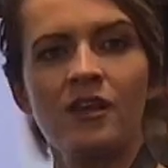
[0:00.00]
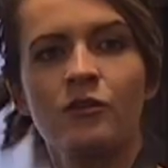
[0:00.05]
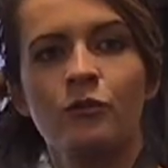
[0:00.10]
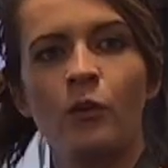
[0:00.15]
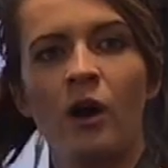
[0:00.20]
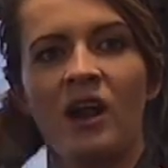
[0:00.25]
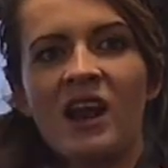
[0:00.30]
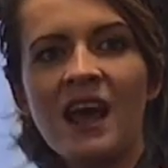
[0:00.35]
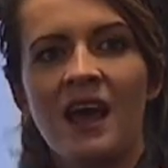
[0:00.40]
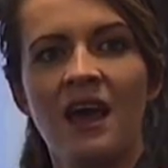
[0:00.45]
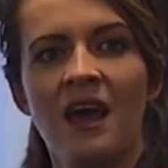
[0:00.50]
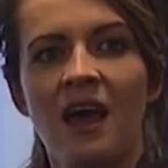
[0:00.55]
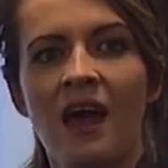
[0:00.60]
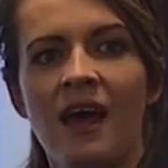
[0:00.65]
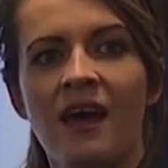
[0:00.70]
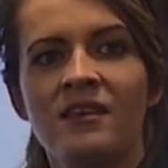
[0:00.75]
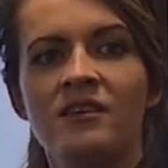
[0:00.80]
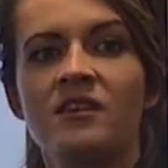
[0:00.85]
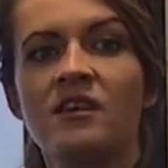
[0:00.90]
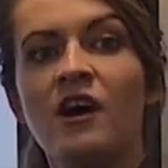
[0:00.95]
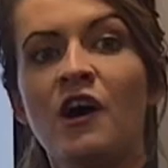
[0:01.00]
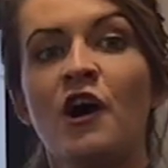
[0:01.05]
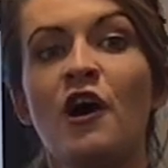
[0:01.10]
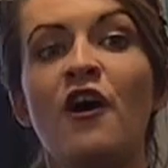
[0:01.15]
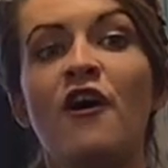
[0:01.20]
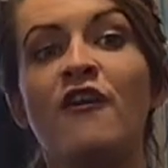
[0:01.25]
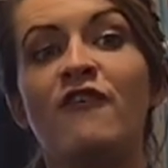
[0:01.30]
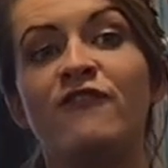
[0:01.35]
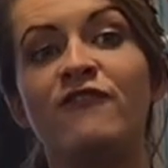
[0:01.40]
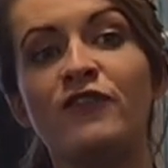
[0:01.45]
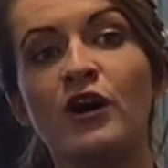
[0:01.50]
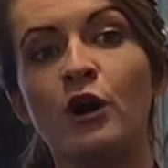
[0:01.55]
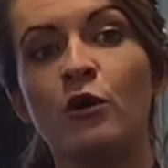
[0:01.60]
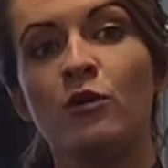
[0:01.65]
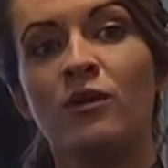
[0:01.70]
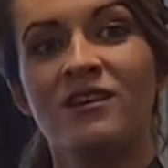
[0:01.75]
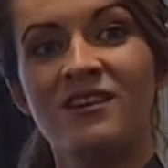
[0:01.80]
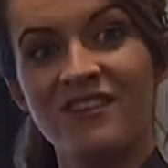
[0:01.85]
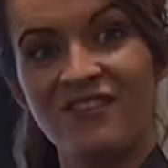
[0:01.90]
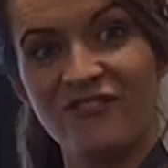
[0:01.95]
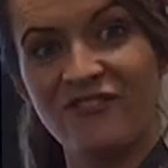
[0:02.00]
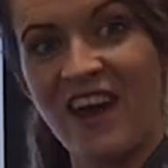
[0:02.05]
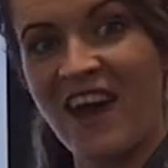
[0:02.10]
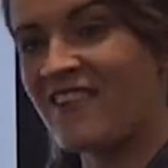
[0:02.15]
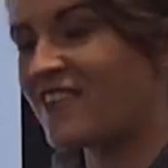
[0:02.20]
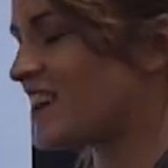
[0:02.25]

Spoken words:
one is full. Very